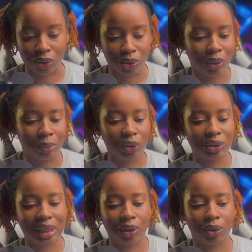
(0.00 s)
So I'm not
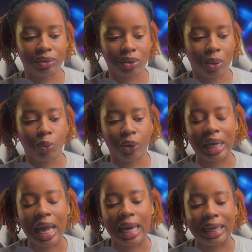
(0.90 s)
scared of someone
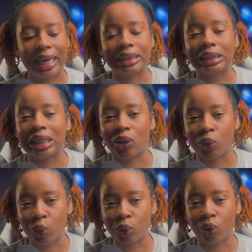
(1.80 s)
getting a
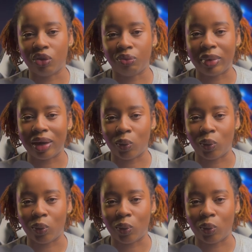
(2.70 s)
hold of my